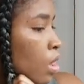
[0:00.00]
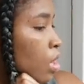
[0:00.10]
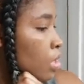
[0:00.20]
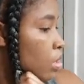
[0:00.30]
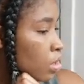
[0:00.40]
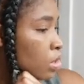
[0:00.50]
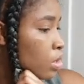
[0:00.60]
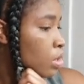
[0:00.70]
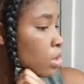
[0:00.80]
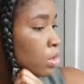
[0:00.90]
But going
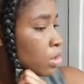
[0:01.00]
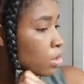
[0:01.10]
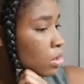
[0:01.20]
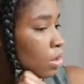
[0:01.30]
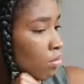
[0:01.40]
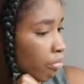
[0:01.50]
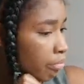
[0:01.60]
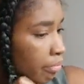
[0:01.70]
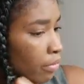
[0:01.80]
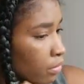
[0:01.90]
through, raking my
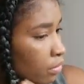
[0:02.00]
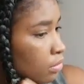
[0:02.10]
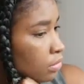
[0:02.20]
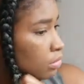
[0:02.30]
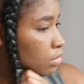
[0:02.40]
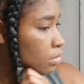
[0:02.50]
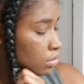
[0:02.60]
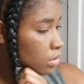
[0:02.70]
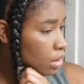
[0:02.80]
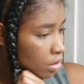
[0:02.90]
fingers through, trying to
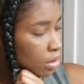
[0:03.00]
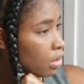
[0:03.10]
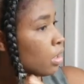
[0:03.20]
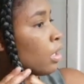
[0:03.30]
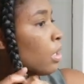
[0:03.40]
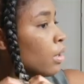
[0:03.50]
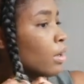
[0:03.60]
detangle.